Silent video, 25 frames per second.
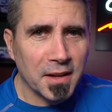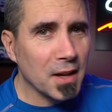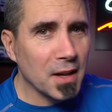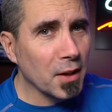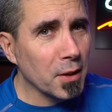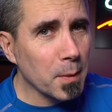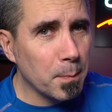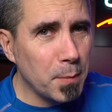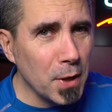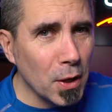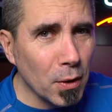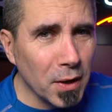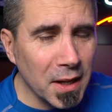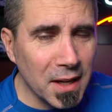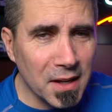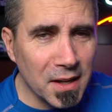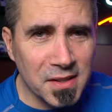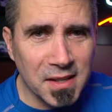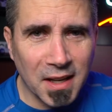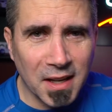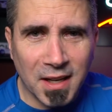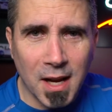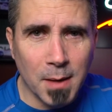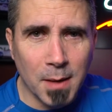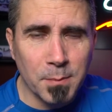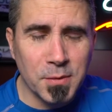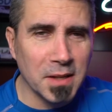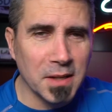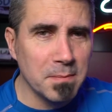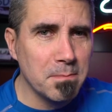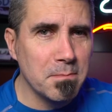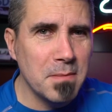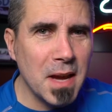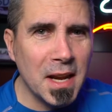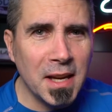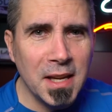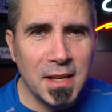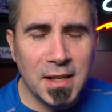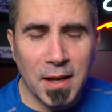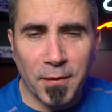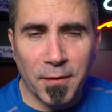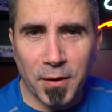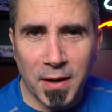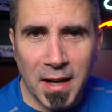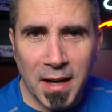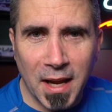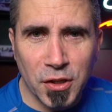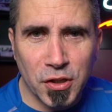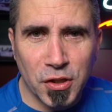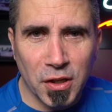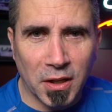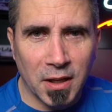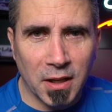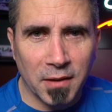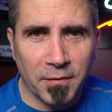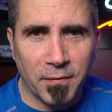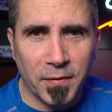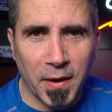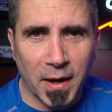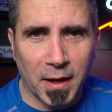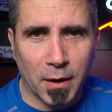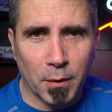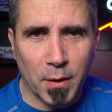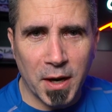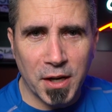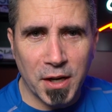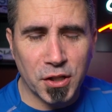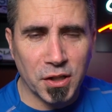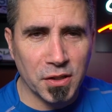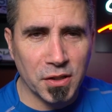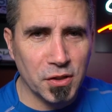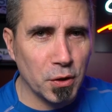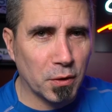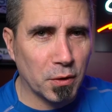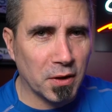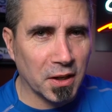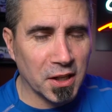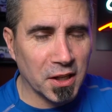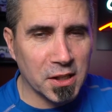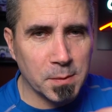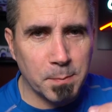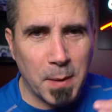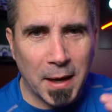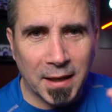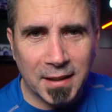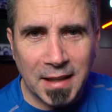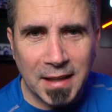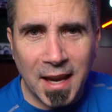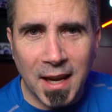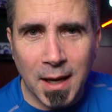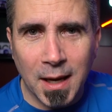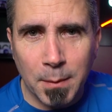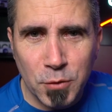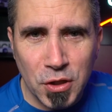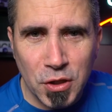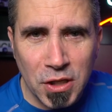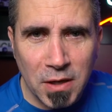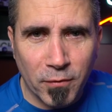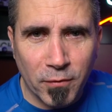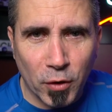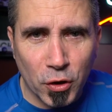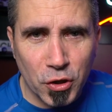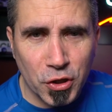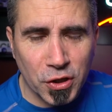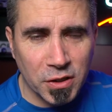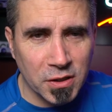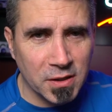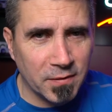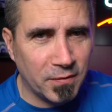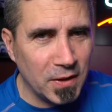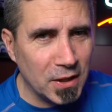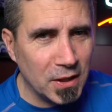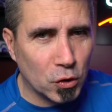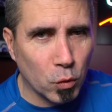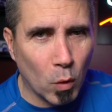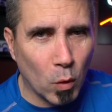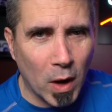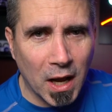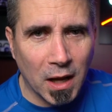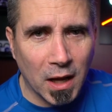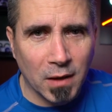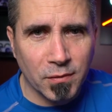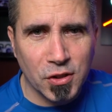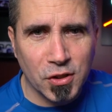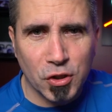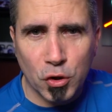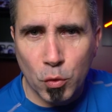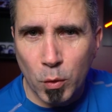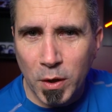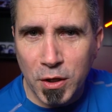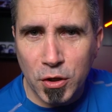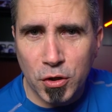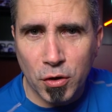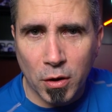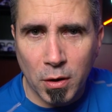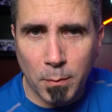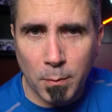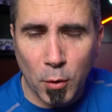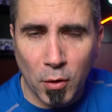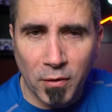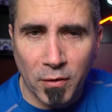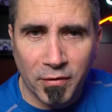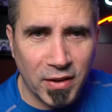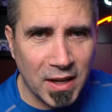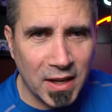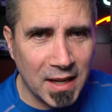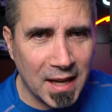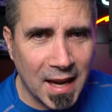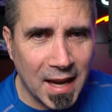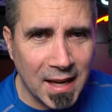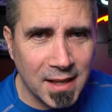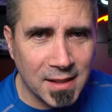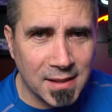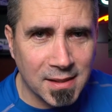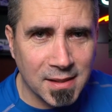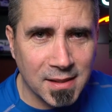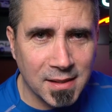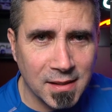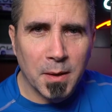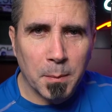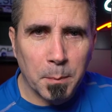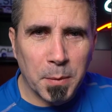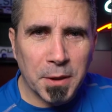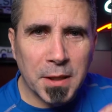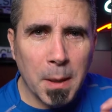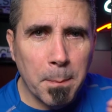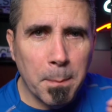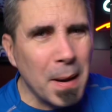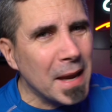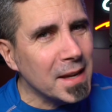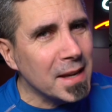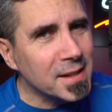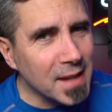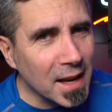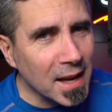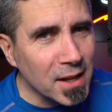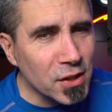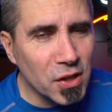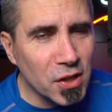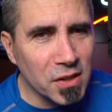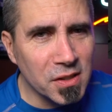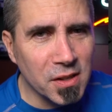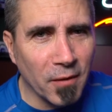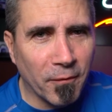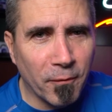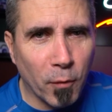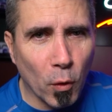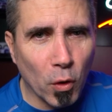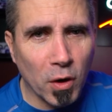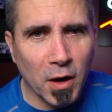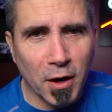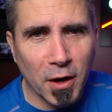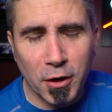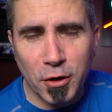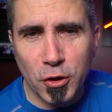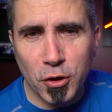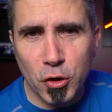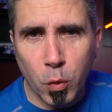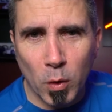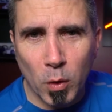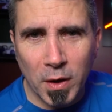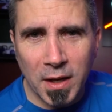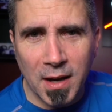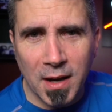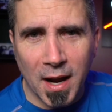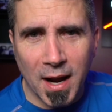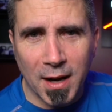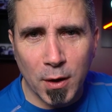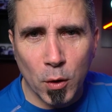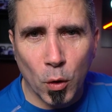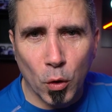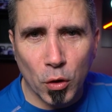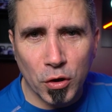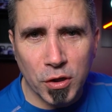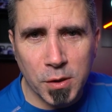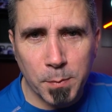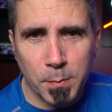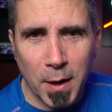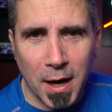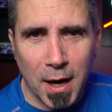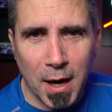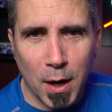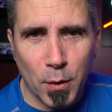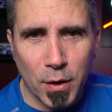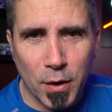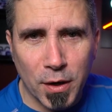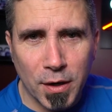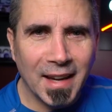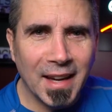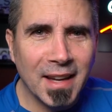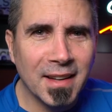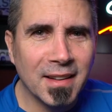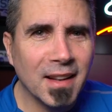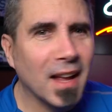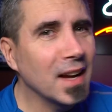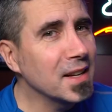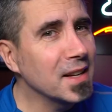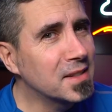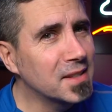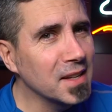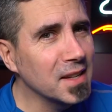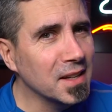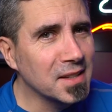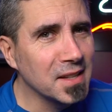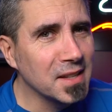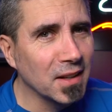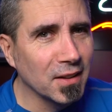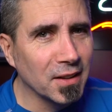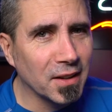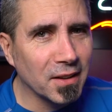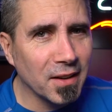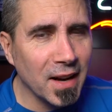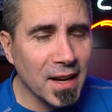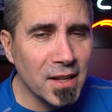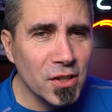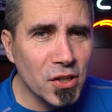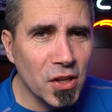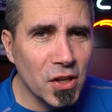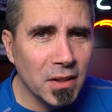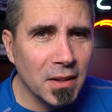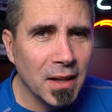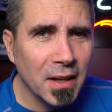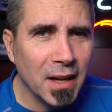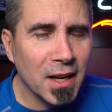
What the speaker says: Now, the beauty is it comes in many different engine configurations. You can expect AMG versions, V12s, twin turbo V8s. But the base engine's a 429 horsepower inline six-cylinder engine